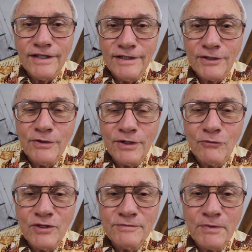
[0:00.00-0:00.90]
Laguna
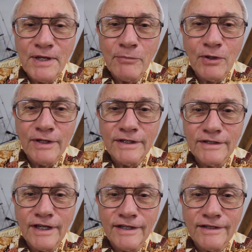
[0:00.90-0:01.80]
Woods people,
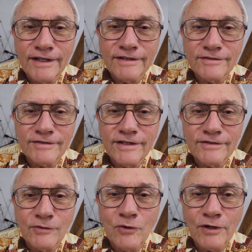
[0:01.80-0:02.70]
and
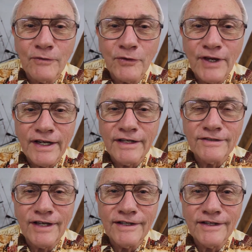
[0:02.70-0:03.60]
it's a wonderful thing
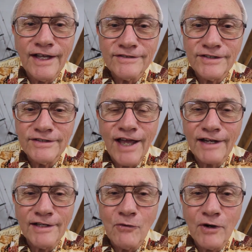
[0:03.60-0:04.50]
because that's
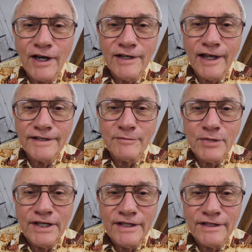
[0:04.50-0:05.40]
exactly where I'd like to
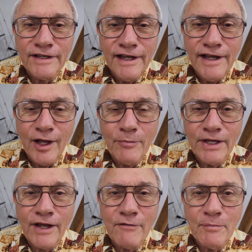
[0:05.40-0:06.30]
be and
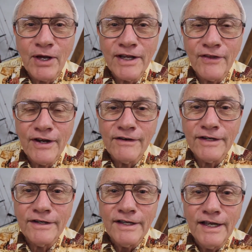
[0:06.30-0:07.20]
helping everybody
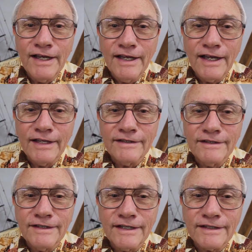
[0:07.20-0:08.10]
there,
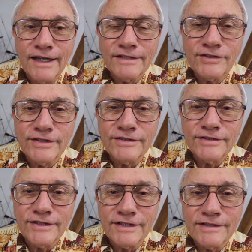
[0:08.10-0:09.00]
it's
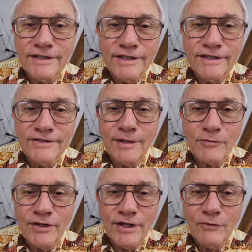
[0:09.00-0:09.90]

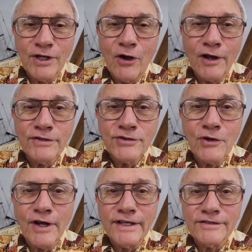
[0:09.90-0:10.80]
something that we all
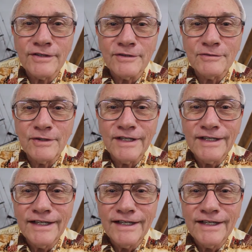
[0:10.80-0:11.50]
enjoy, so